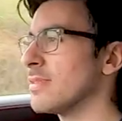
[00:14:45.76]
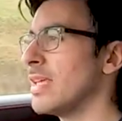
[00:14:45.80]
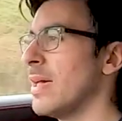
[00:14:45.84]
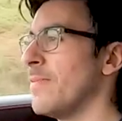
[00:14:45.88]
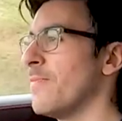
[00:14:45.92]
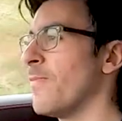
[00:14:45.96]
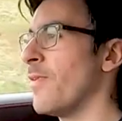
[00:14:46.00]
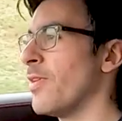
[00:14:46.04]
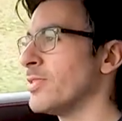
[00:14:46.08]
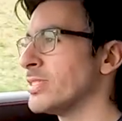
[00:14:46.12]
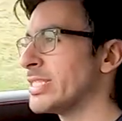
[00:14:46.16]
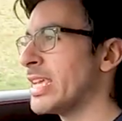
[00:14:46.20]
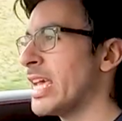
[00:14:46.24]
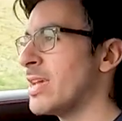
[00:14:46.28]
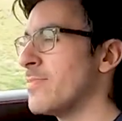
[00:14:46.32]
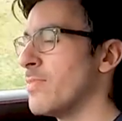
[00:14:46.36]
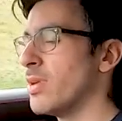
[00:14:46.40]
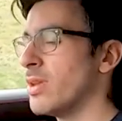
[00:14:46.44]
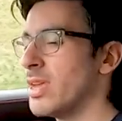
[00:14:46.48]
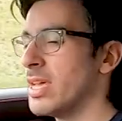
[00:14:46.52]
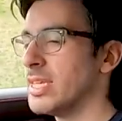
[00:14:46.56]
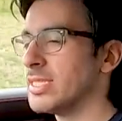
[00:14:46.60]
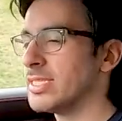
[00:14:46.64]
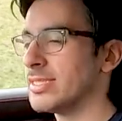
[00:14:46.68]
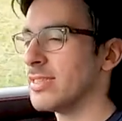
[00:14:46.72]

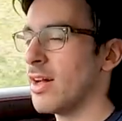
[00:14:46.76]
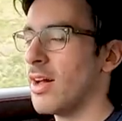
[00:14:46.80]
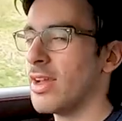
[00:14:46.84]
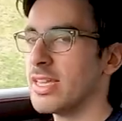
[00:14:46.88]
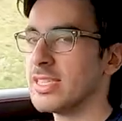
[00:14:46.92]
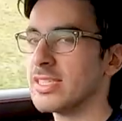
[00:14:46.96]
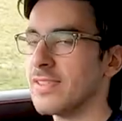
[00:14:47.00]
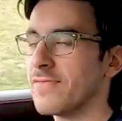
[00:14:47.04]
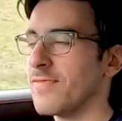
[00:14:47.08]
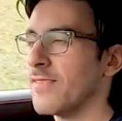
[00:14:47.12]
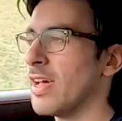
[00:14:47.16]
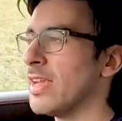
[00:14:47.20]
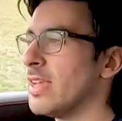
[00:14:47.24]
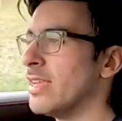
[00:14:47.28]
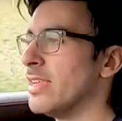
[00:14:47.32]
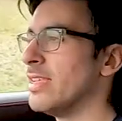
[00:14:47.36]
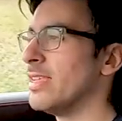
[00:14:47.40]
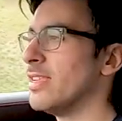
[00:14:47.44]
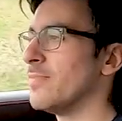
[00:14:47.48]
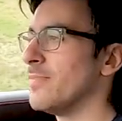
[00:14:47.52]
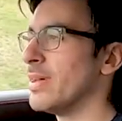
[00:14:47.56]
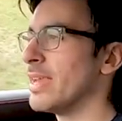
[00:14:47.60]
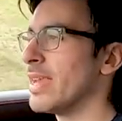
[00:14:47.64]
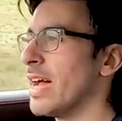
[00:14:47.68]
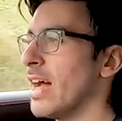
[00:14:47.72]
infotainment is starting to feel a
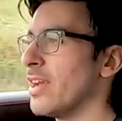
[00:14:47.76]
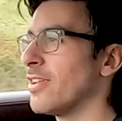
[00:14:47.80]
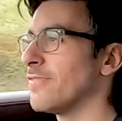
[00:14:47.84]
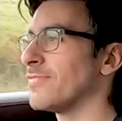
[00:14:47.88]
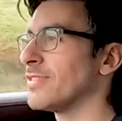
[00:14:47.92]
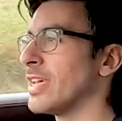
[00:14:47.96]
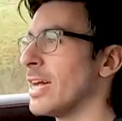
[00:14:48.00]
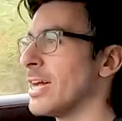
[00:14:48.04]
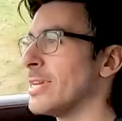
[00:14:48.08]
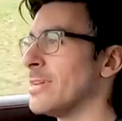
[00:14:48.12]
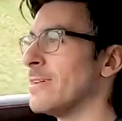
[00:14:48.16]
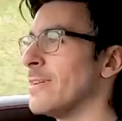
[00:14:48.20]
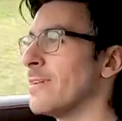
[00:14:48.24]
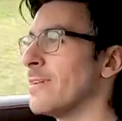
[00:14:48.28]
little bit out of date.